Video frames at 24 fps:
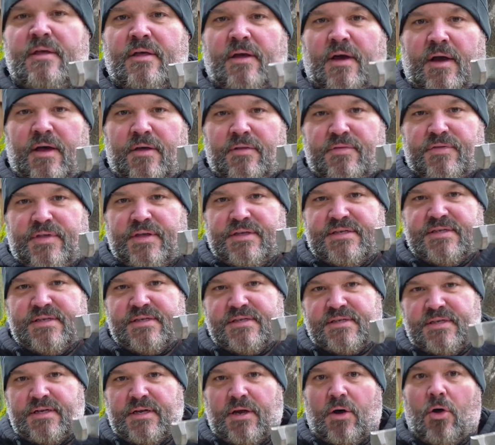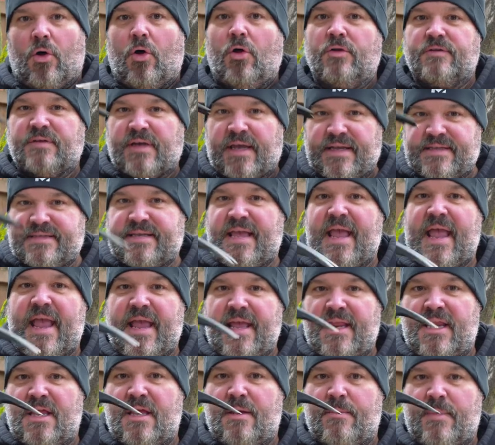Uh, this is an all
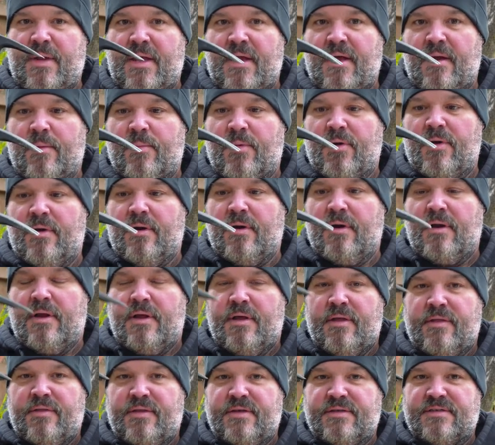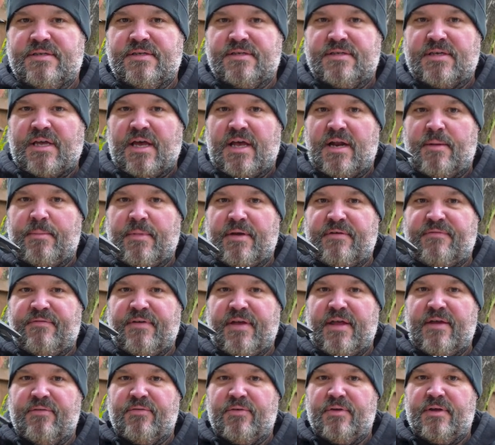titanium hammer. This is kind of my
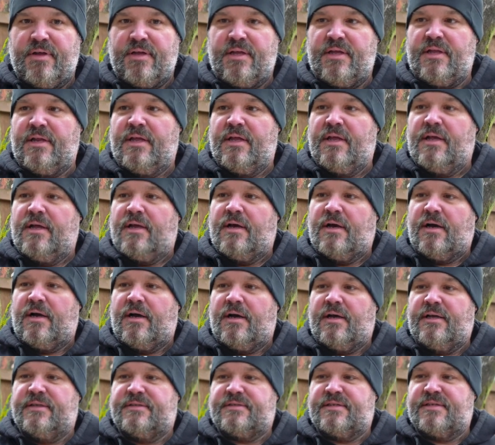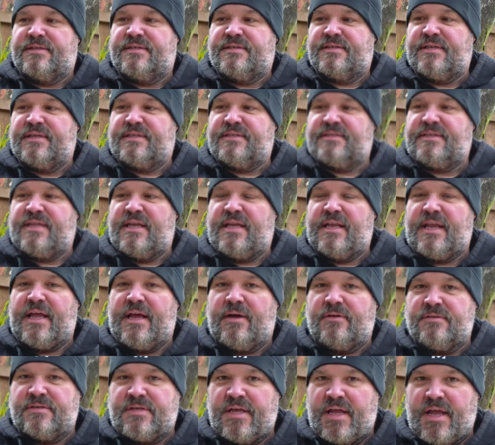favorite. Uh, it's a 16
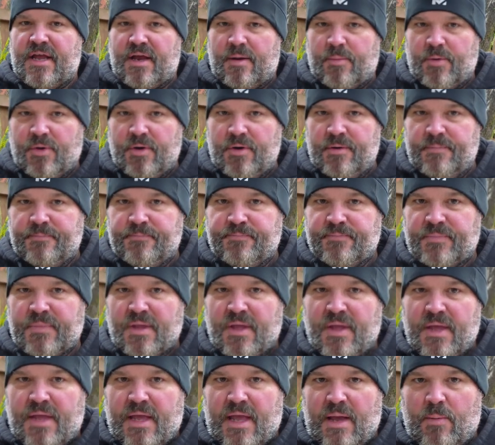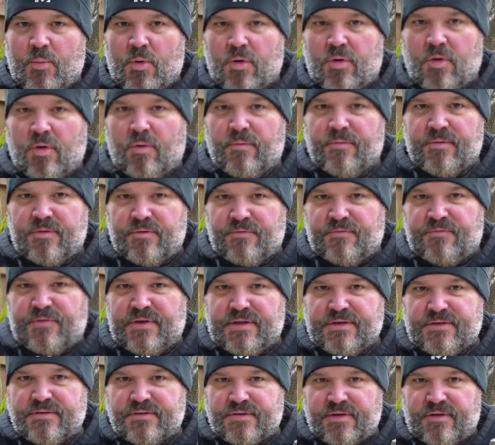ounce hammer and we'll go over the
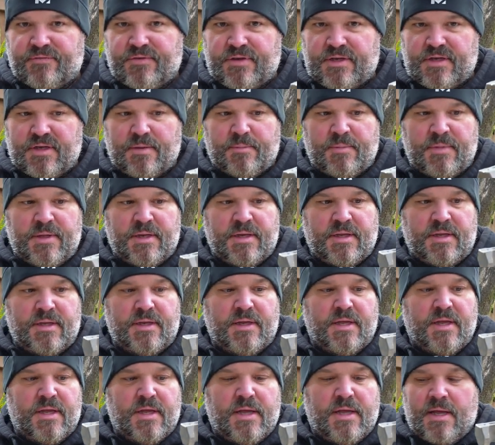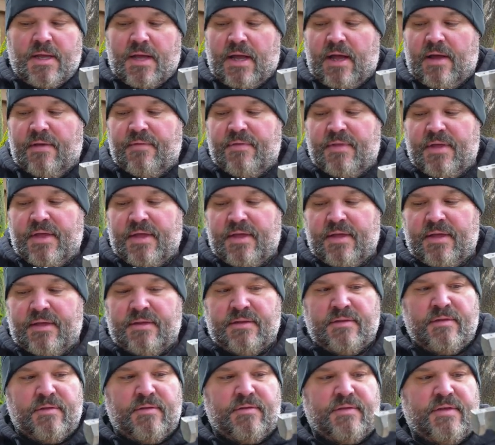features of it in a minute. And
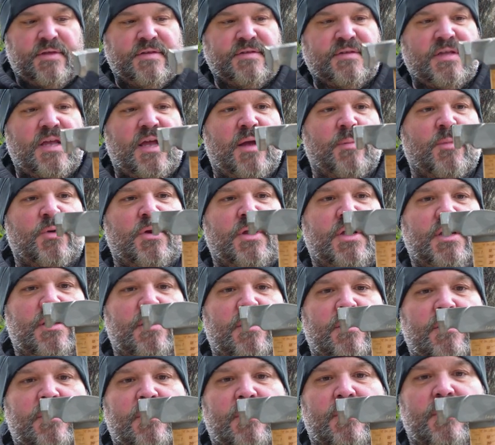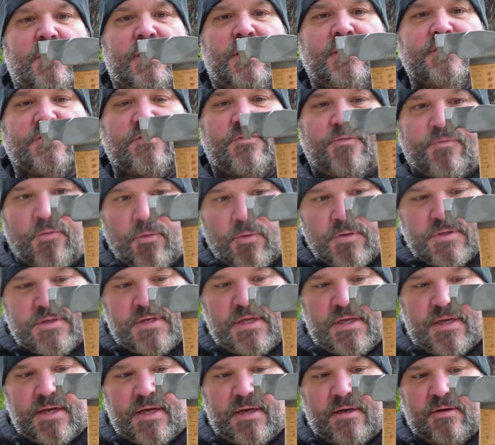then this hammer here is a
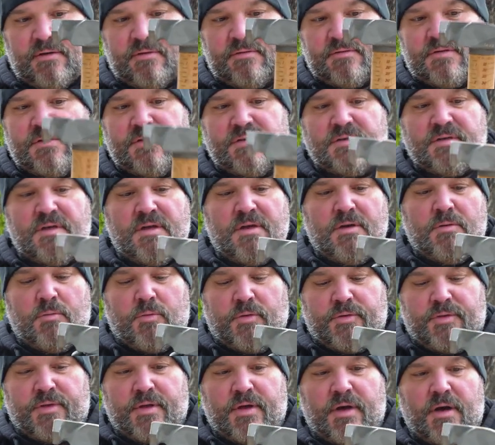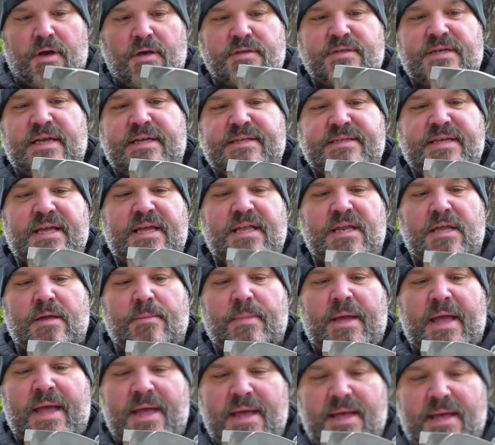14 ounce with a
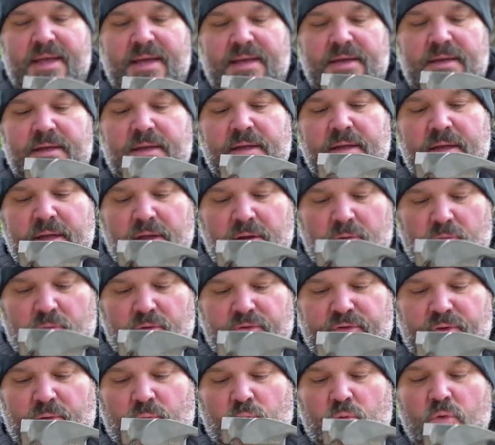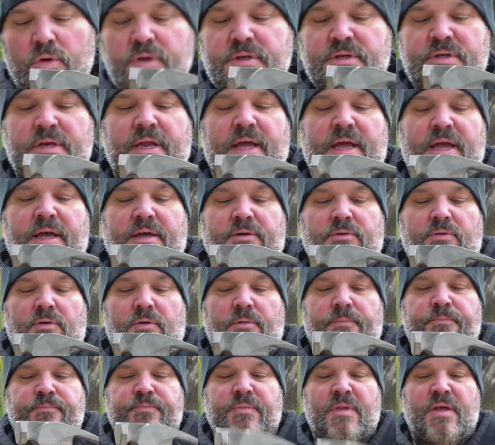titanium head with a wooden handle.
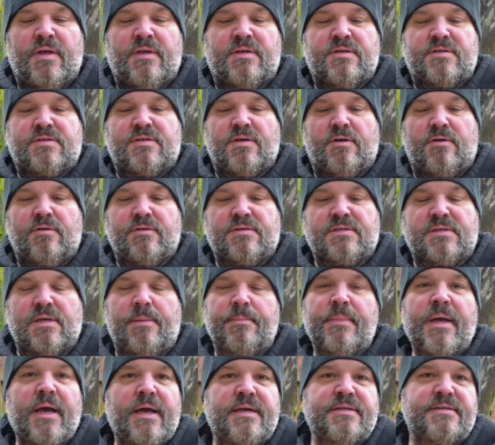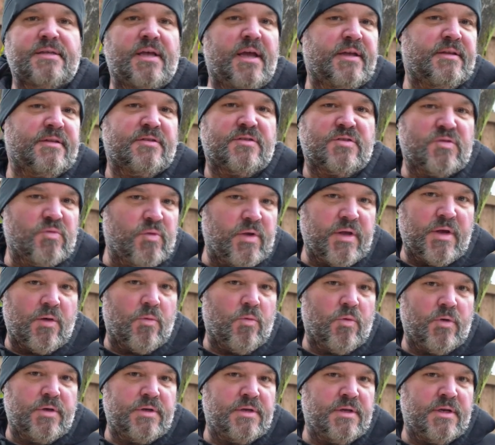So some guys like to swing a
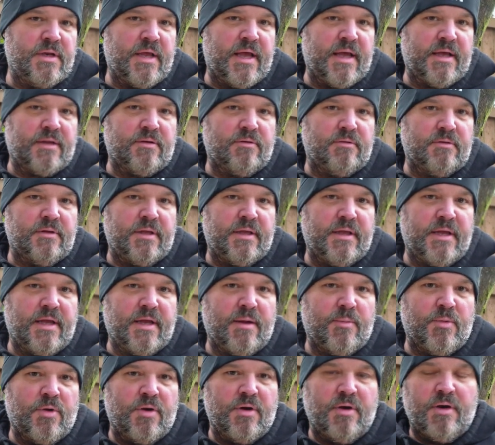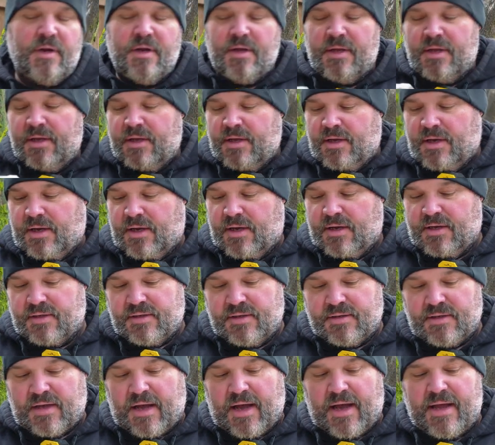wooden handle hammer.
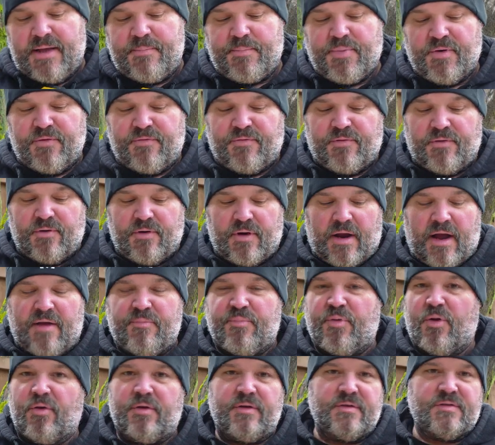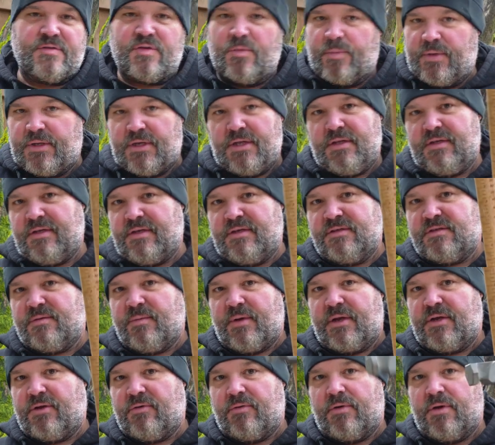Uh, I prefer, I've broken so many of these in
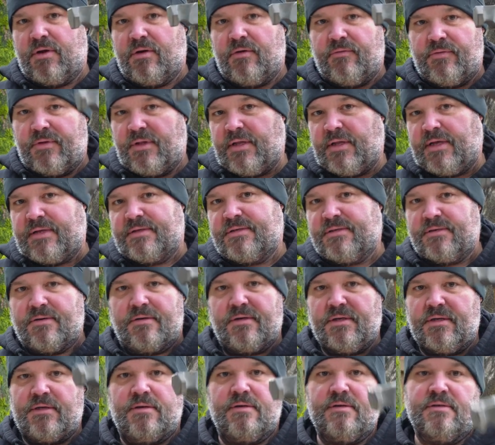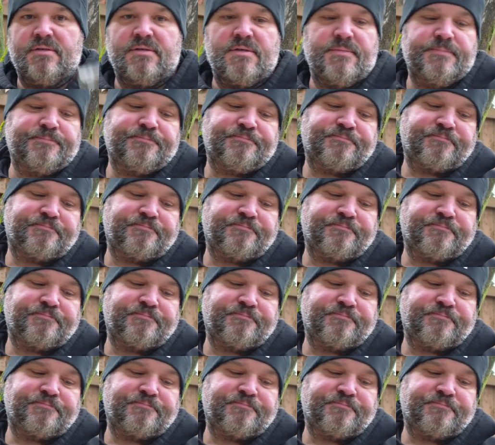my career over the last 30 years.